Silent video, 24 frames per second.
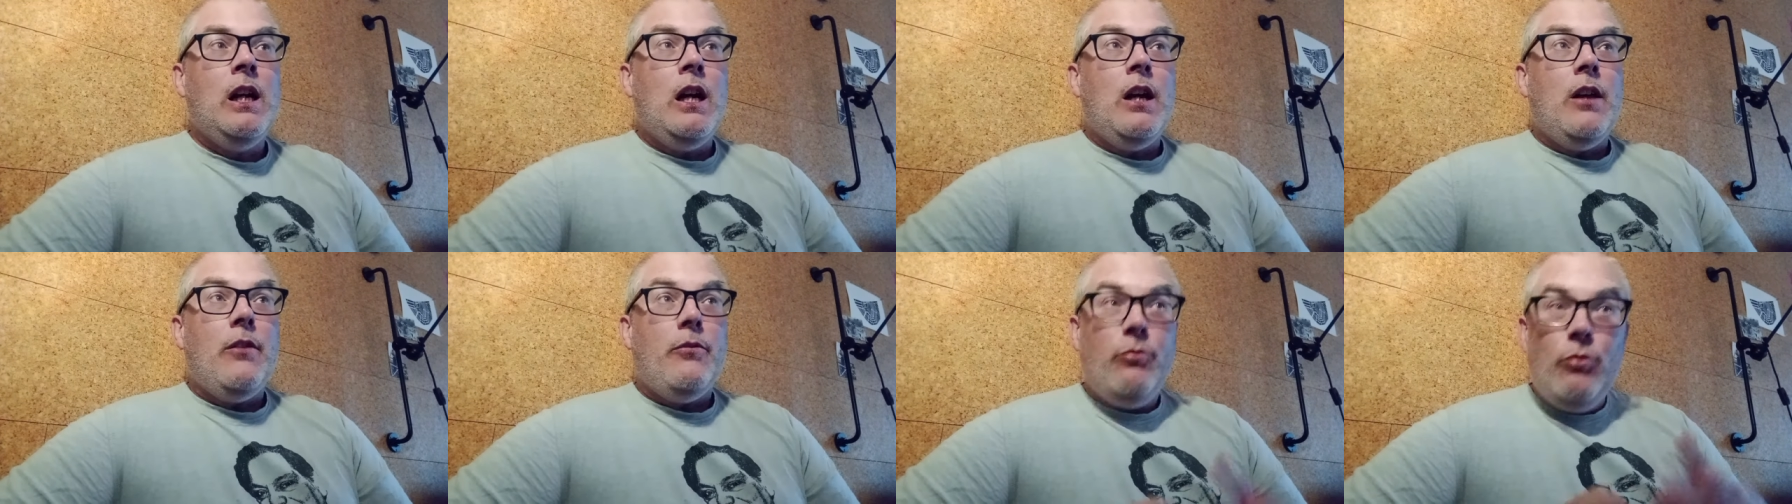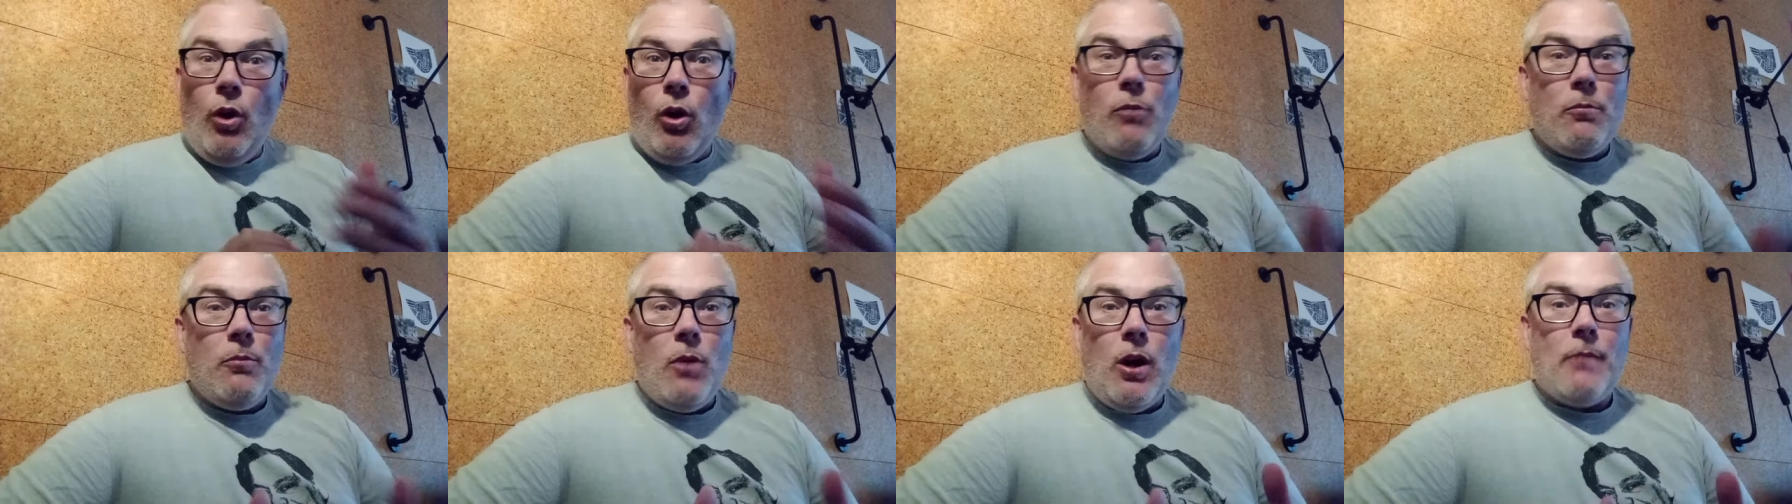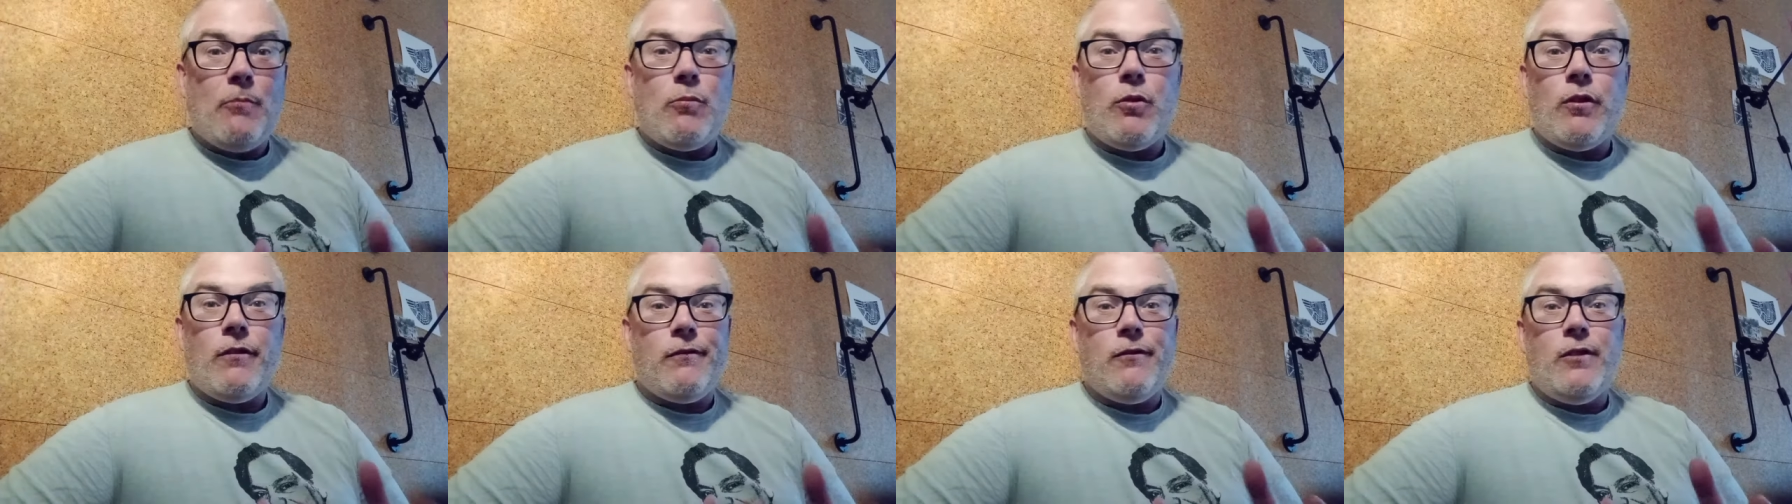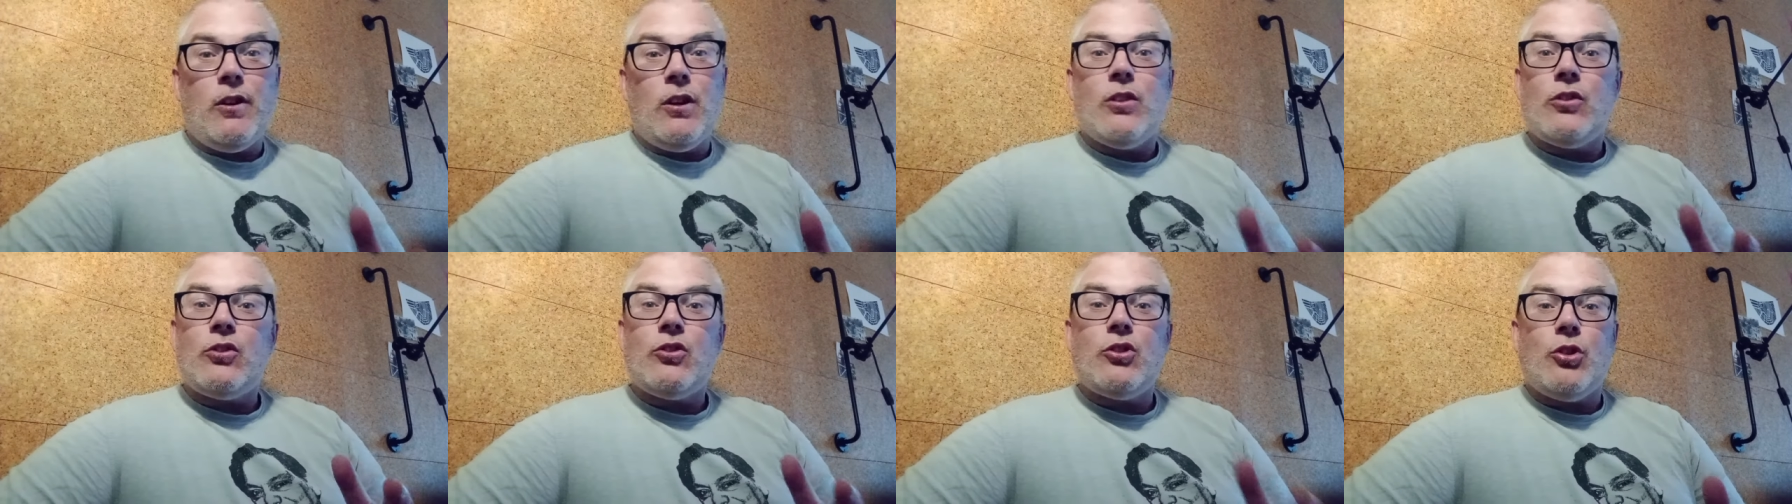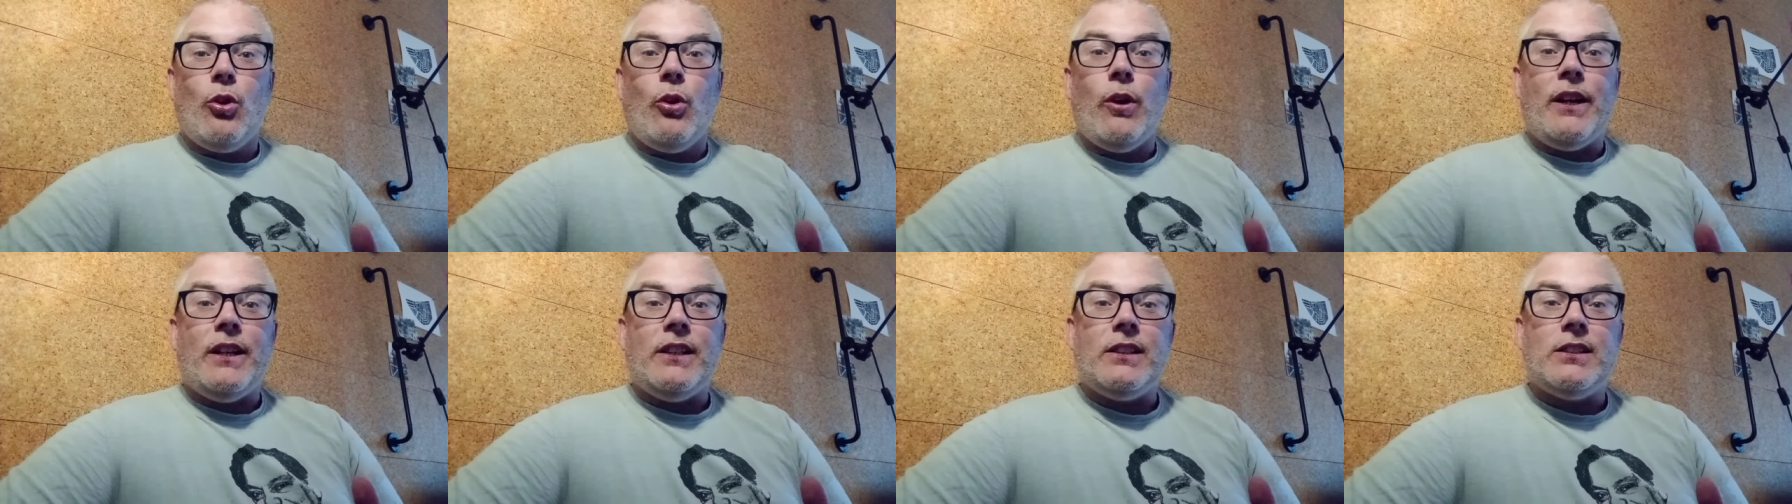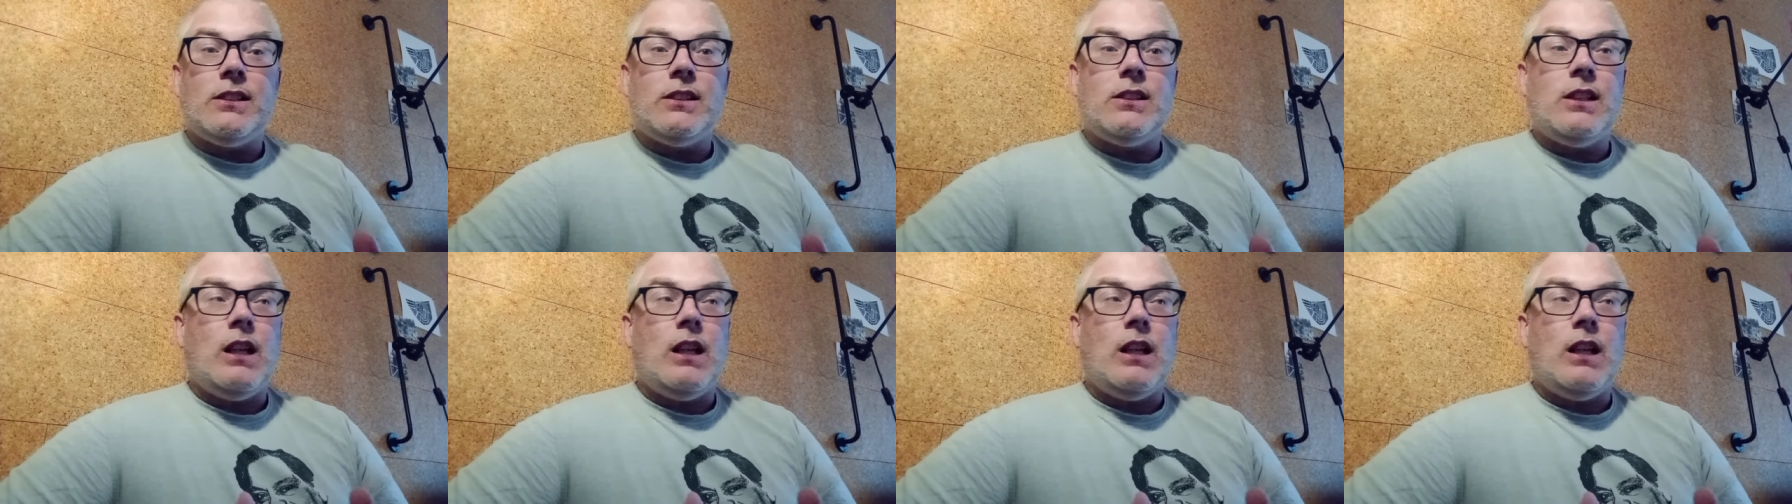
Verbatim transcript: Not my preferred choice.